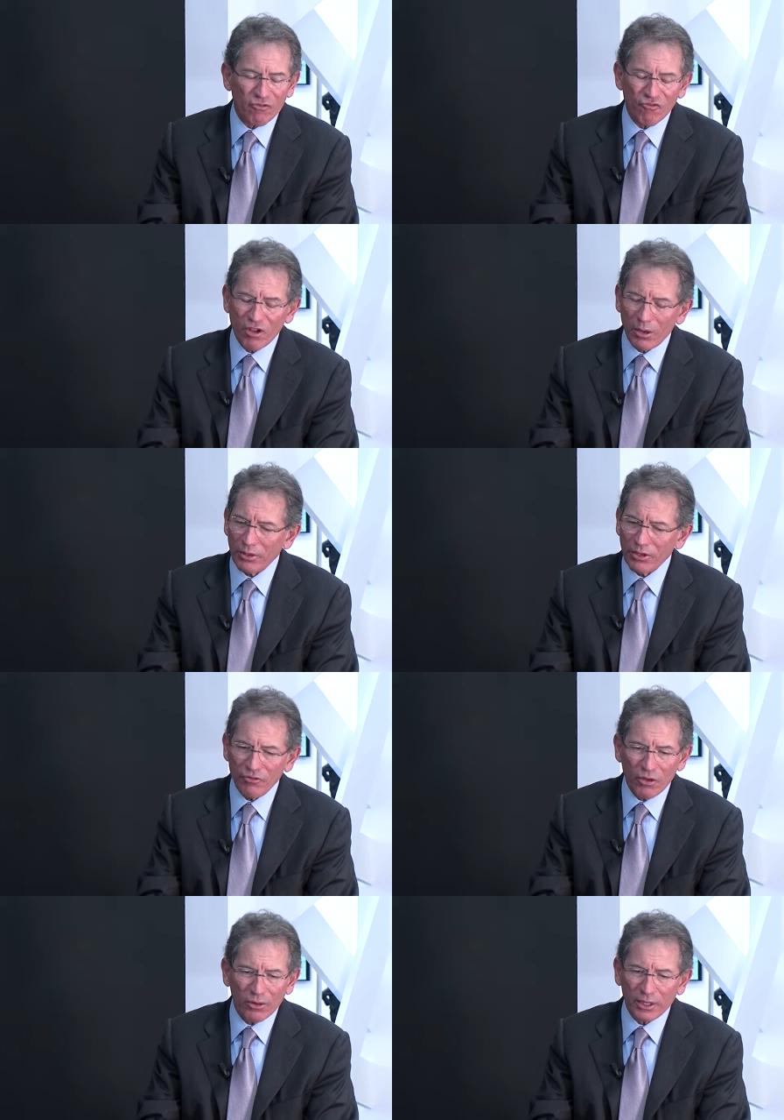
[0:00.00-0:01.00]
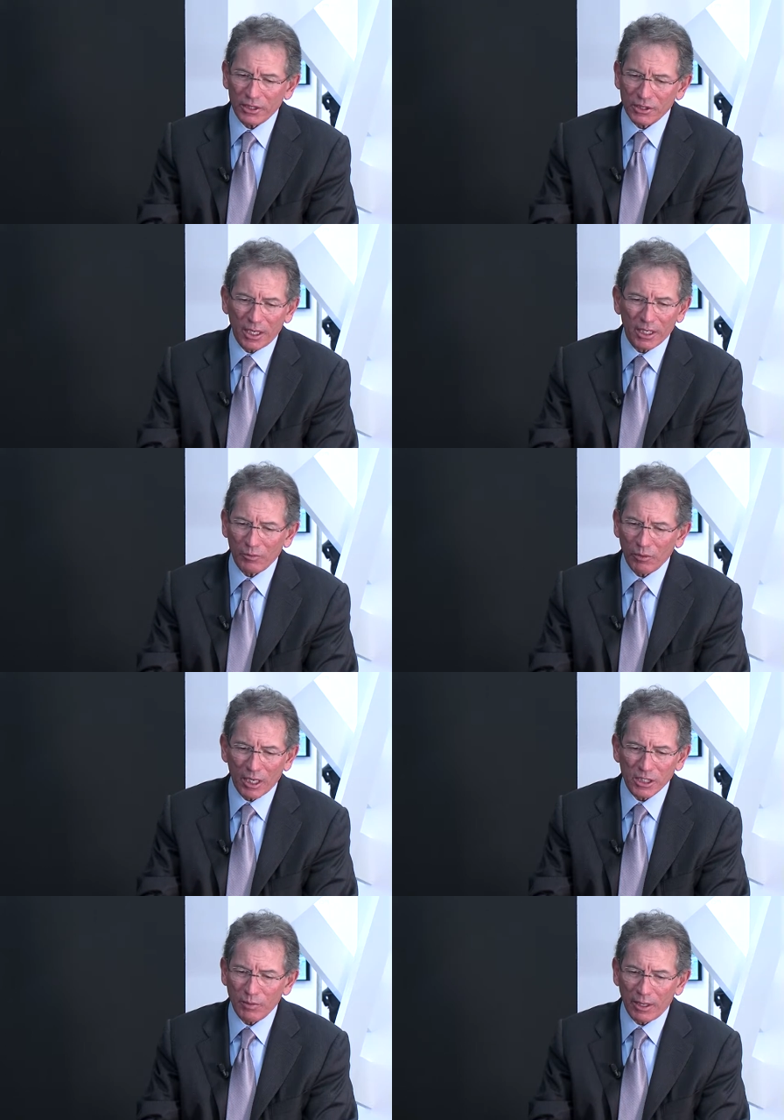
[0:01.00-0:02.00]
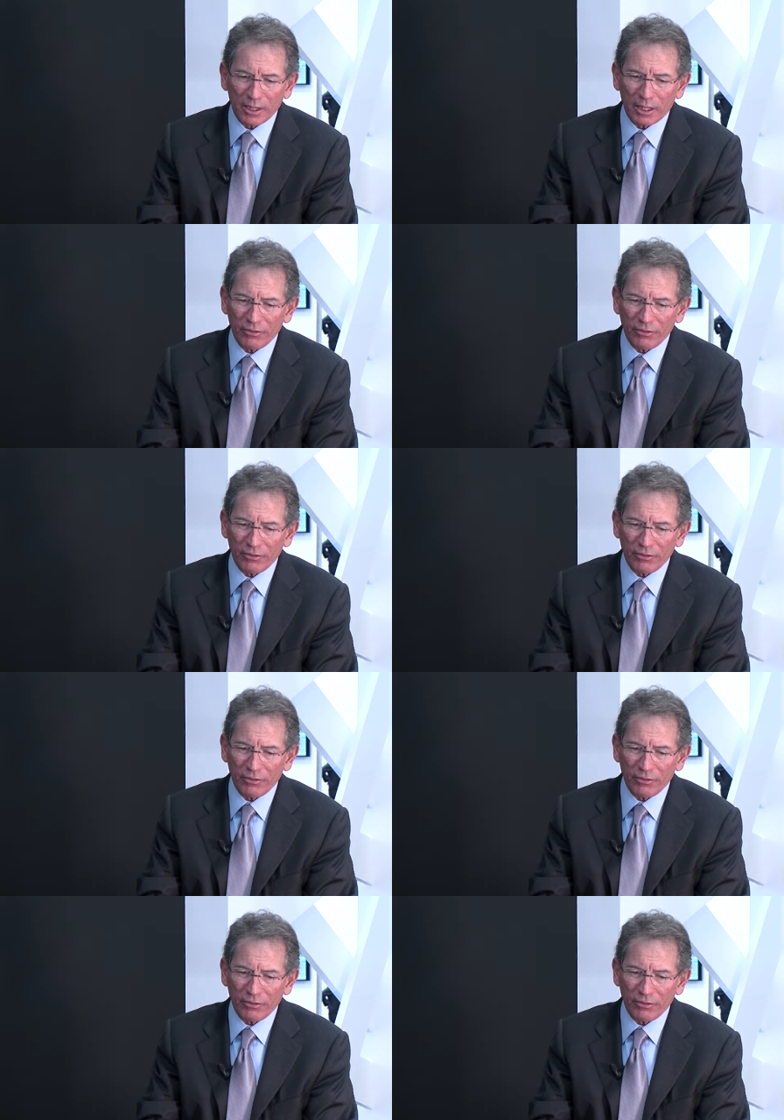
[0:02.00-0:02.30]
very, very exciting prospect.